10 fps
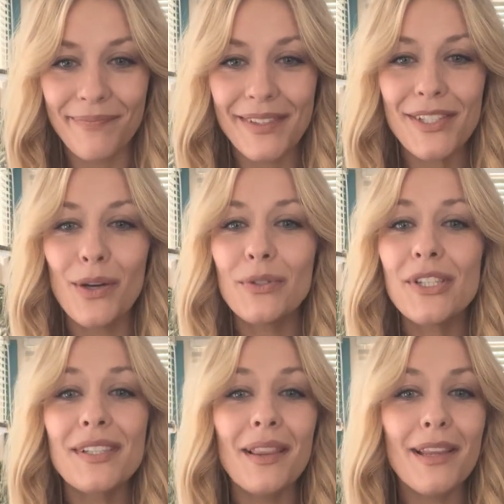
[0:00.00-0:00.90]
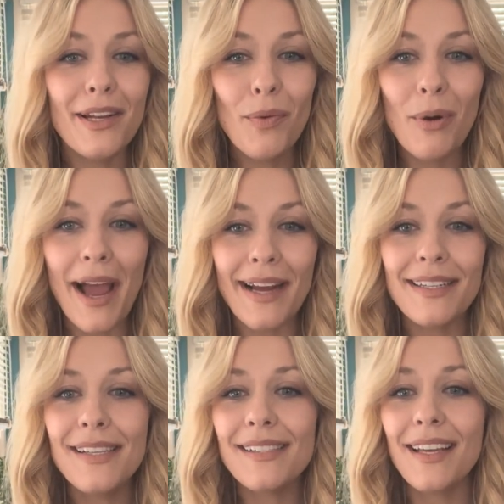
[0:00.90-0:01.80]
So just a little
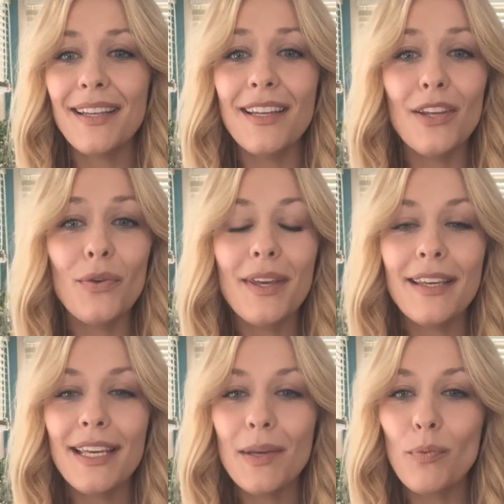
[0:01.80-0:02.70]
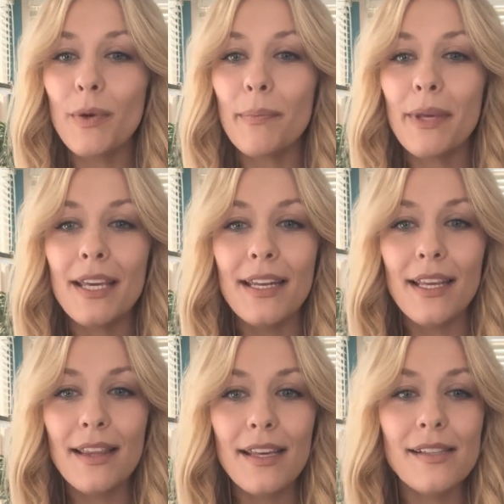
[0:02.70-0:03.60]
practice, and you can keep
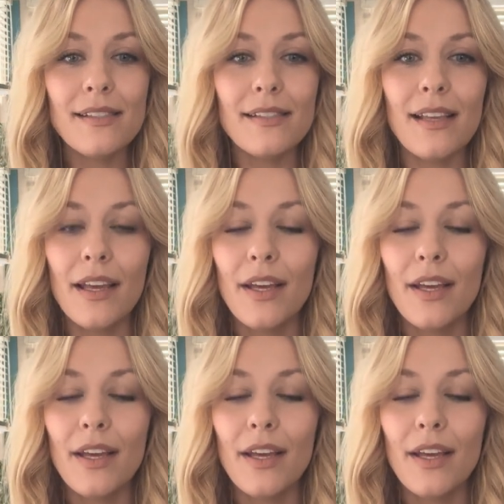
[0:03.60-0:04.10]
repeating this,